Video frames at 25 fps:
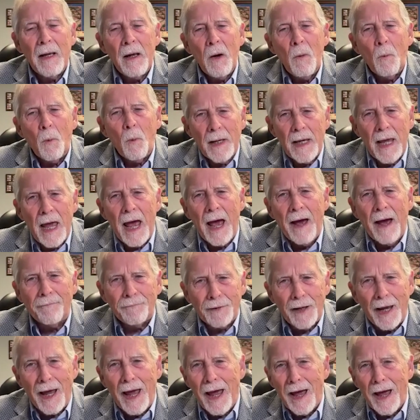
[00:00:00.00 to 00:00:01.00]
They can.
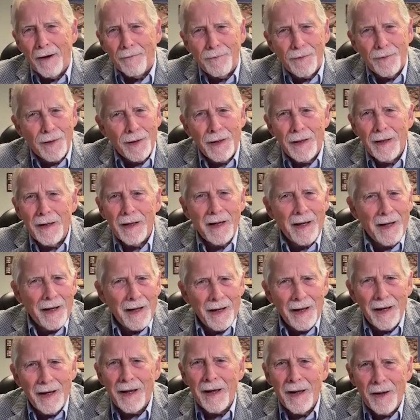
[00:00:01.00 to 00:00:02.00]
They can,
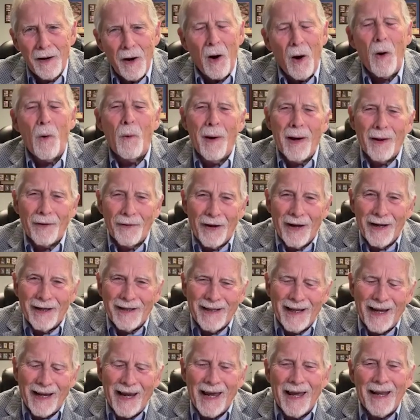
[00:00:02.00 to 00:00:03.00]
John. Oh, well, they
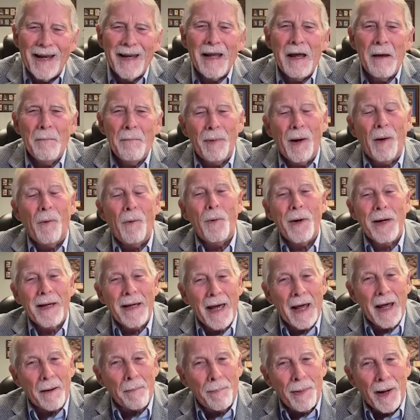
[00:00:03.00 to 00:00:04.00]
can. Oh, we
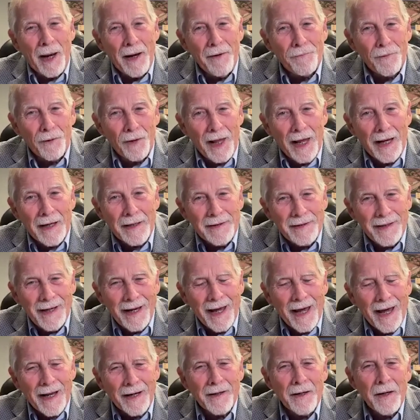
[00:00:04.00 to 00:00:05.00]
got to pay for that
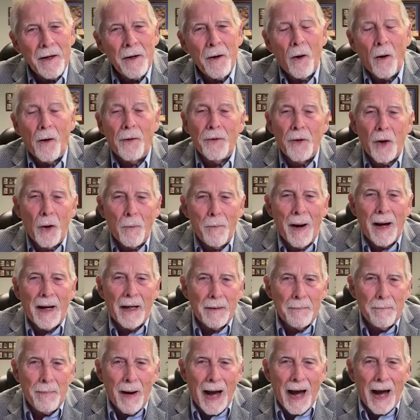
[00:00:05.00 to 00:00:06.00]
debt or nobody
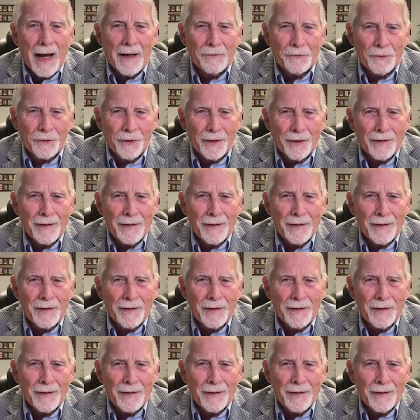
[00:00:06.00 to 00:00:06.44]
buys it.